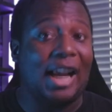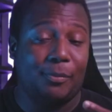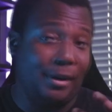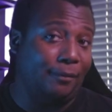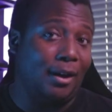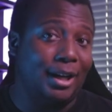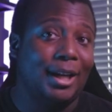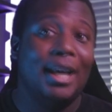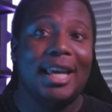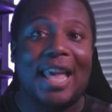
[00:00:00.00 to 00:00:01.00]
actually pretty
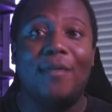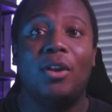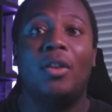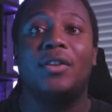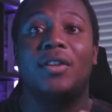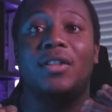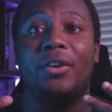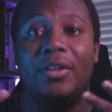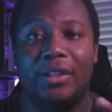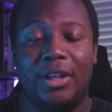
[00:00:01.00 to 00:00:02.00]
funny, even though these are
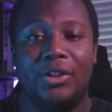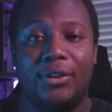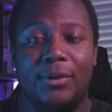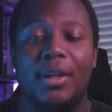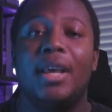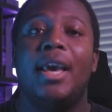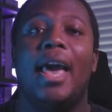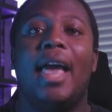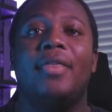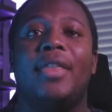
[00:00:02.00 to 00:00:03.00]
serious issues.
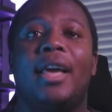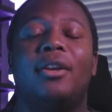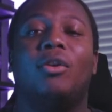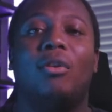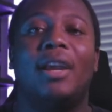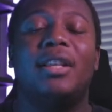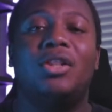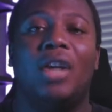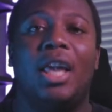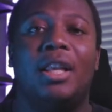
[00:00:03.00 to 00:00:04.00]
And then Crazy
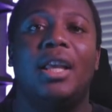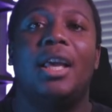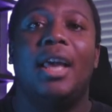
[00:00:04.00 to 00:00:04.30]
Jane